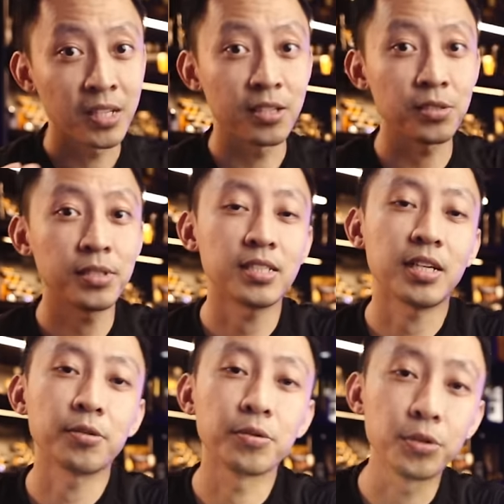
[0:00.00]
Right, so that's
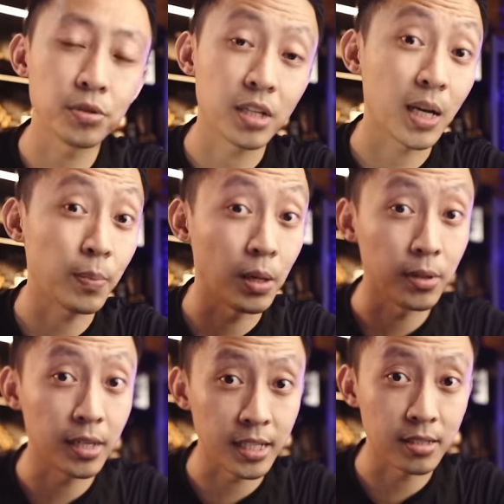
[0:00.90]
how you use high
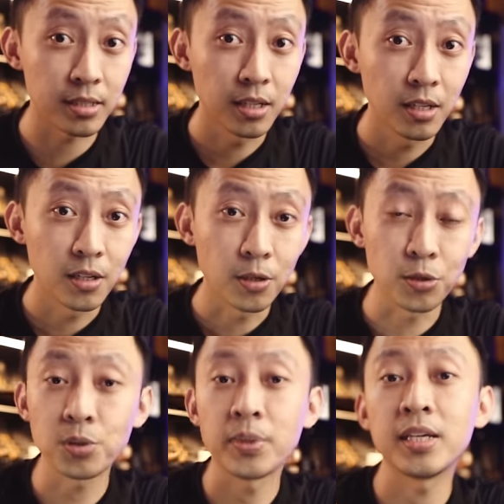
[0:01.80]
power lights.
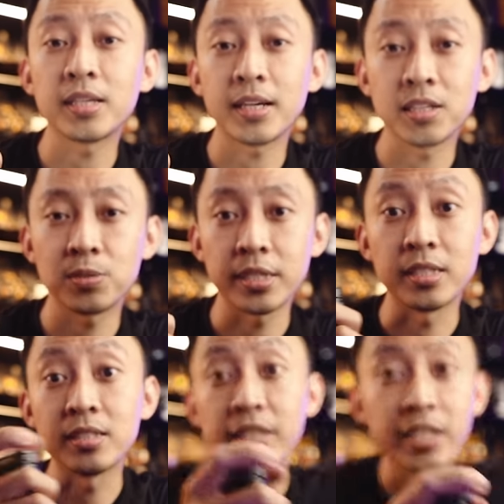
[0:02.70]
Also, many clients work
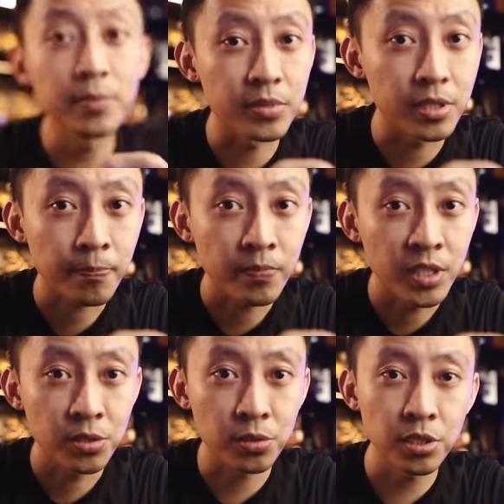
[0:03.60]
in teams,
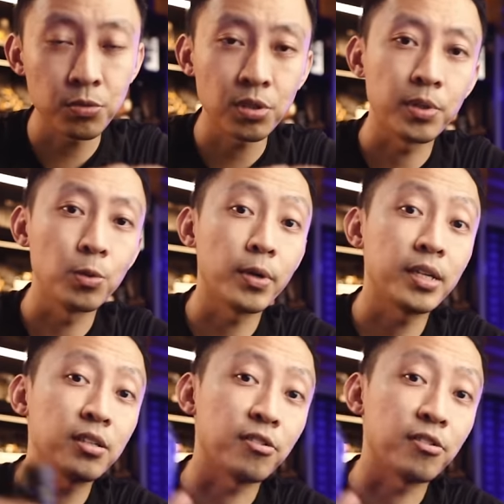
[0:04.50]
so this will be one